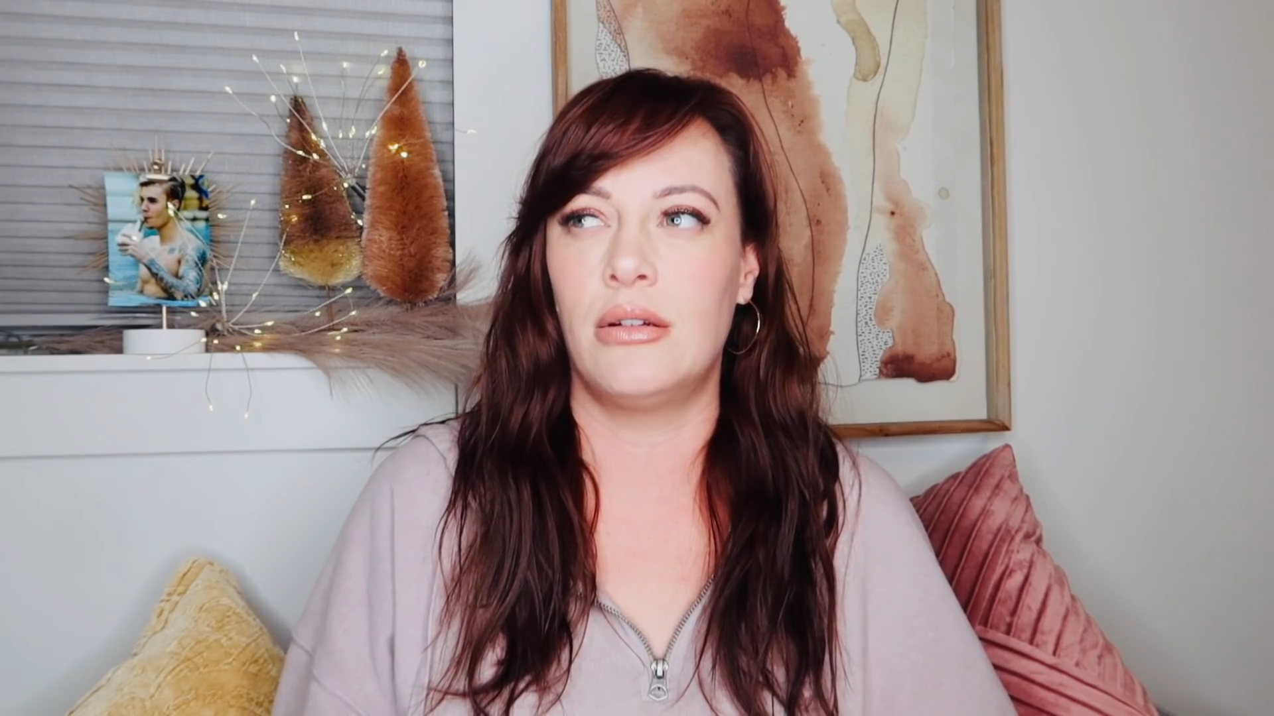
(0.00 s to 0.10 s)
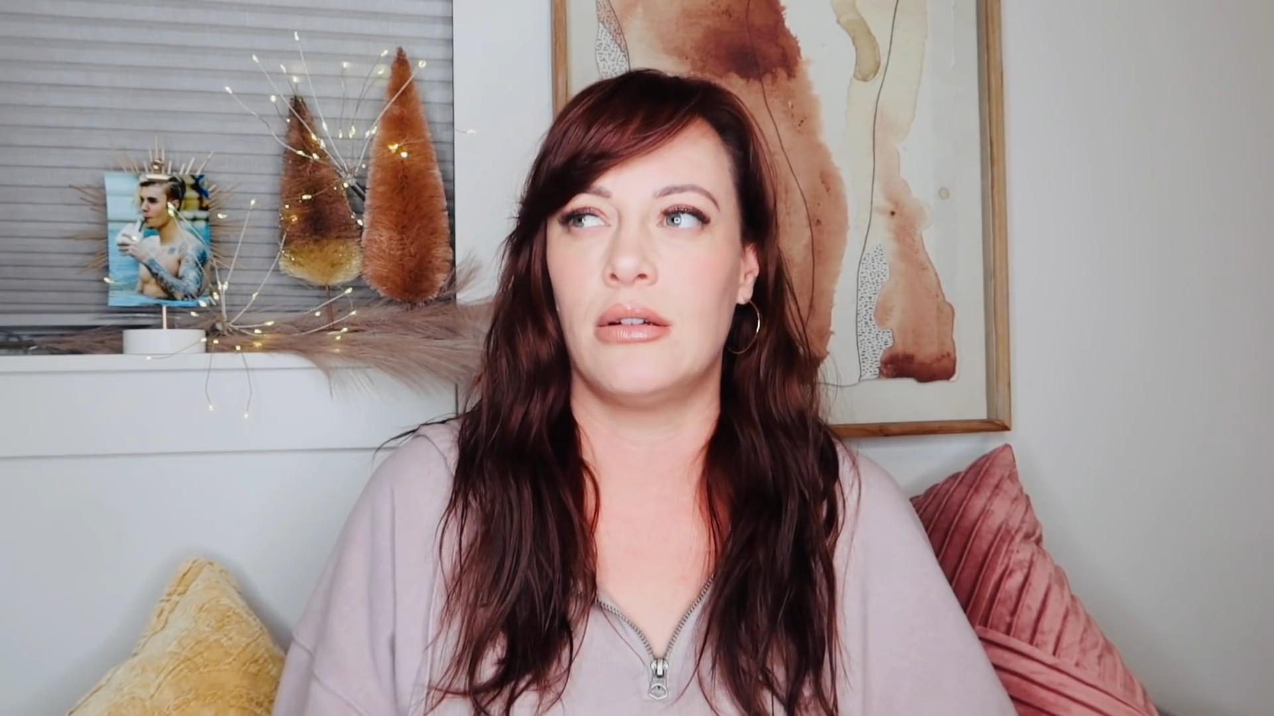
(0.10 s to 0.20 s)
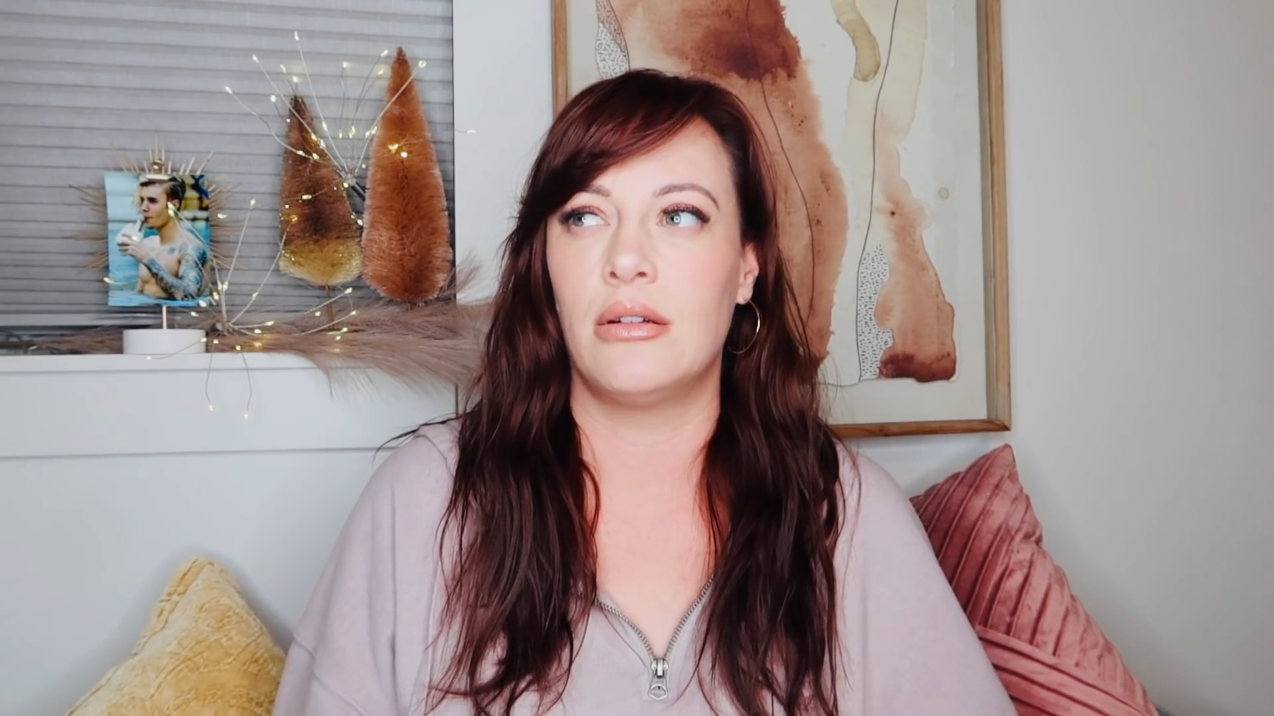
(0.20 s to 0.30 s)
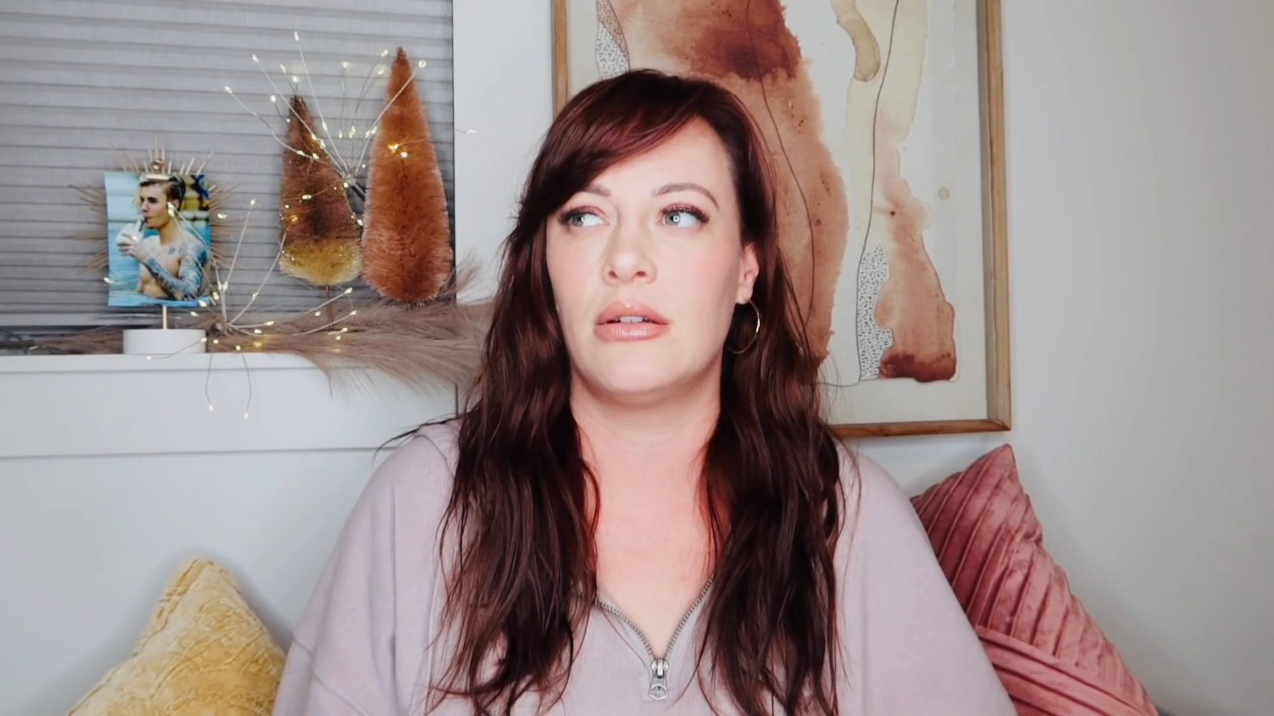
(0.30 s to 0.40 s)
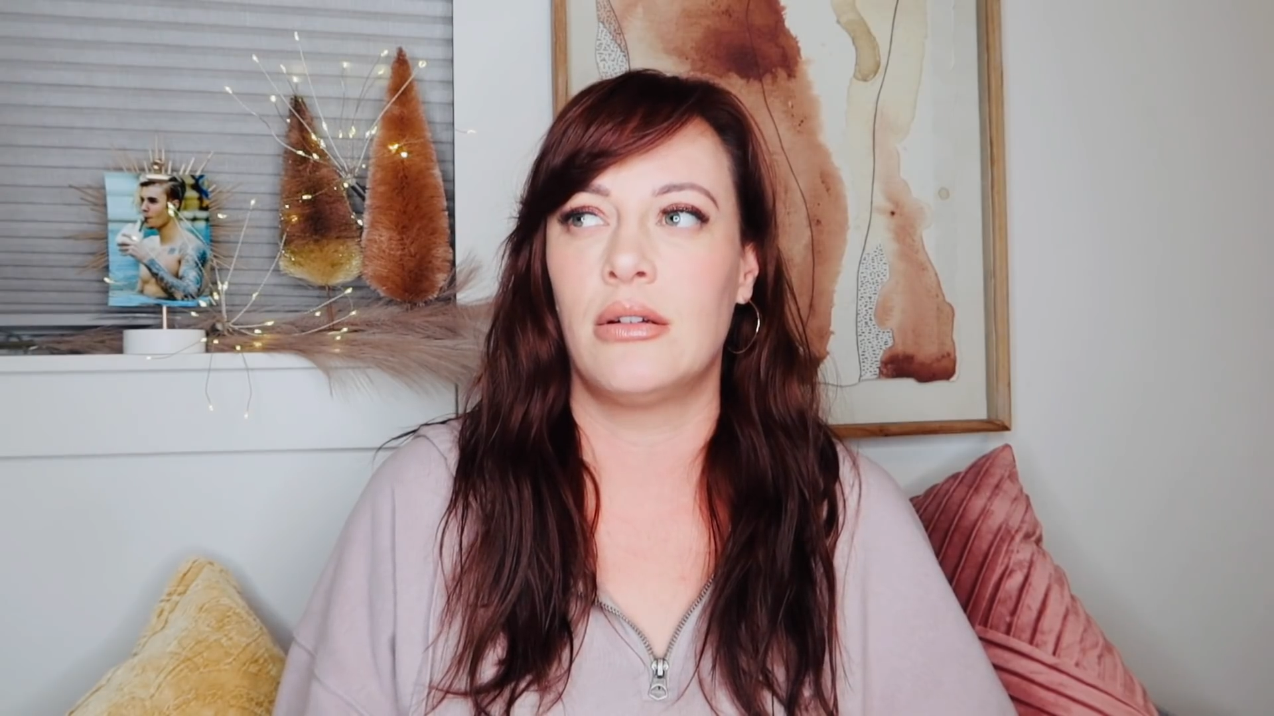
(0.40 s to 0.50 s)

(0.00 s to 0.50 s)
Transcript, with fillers: Huh.